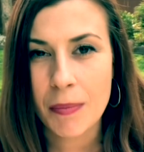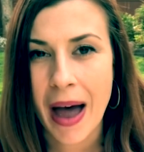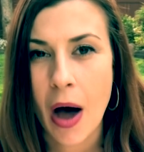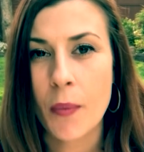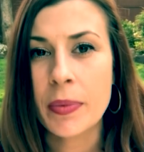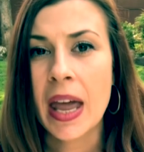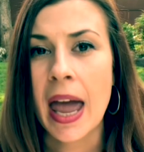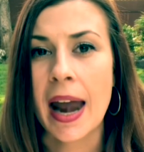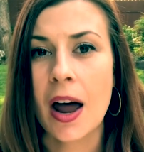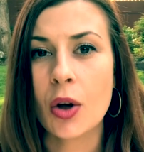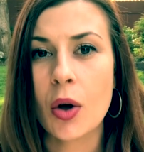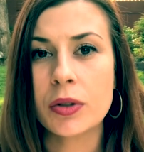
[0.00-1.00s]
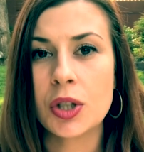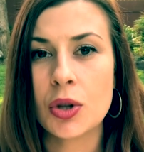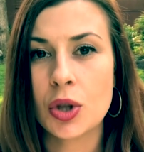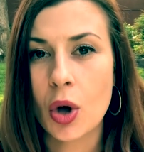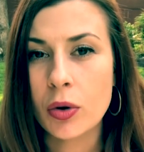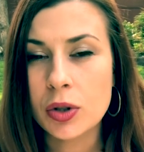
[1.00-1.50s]
about. And I'll go
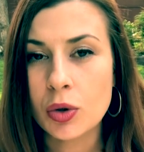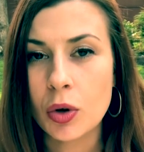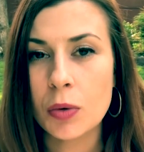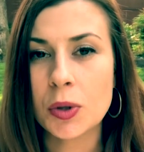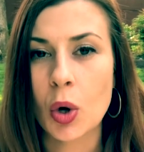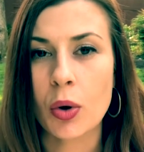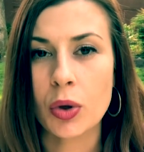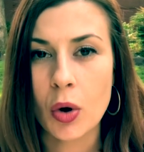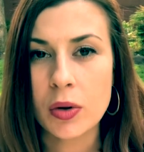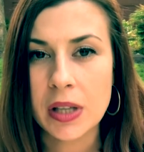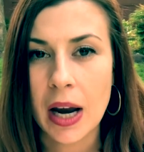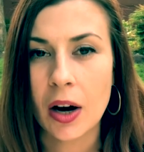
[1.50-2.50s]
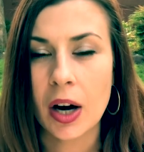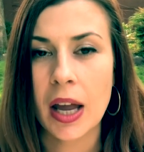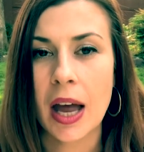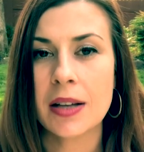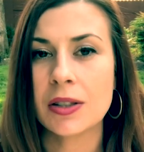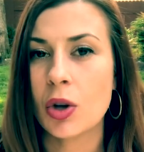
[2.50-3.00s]
to those groups or those
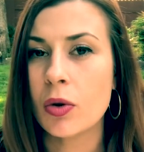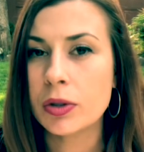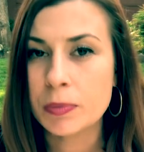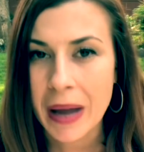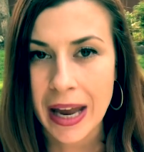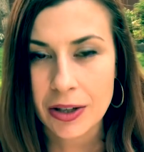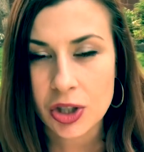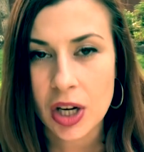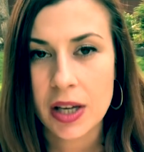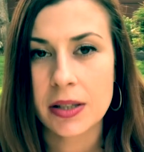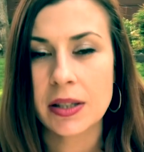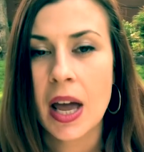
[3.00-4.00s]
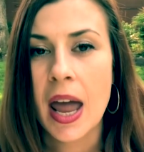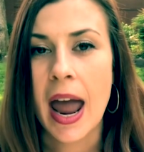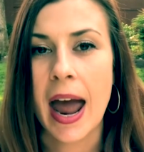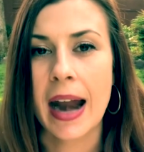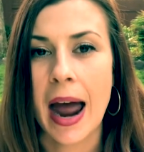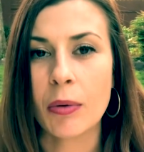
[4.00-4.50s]
areas, those pages,
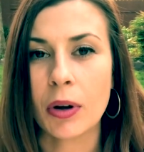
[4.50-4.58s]
and I